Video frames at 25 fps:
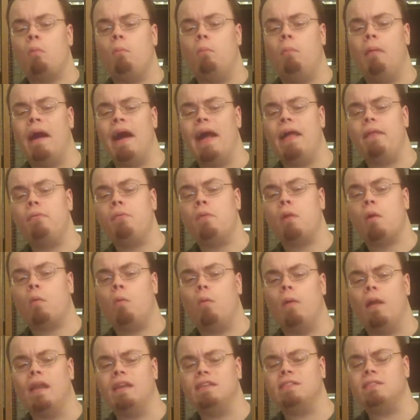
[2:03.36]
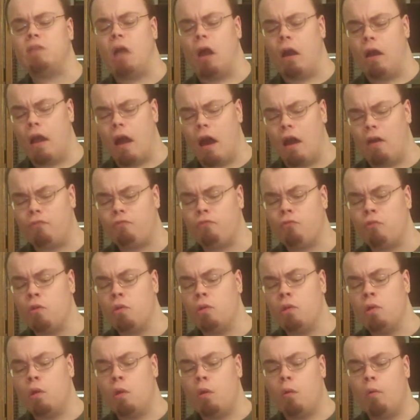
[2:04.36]
But want to start off
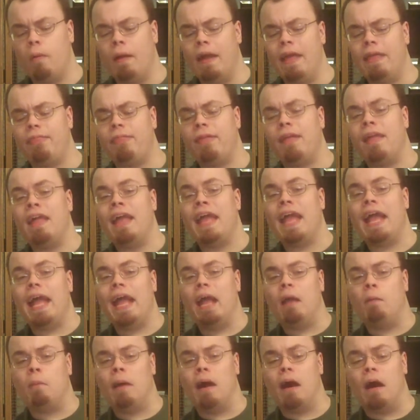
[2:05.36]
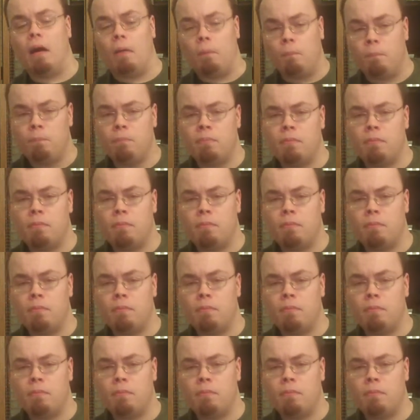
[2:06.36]
with Emma,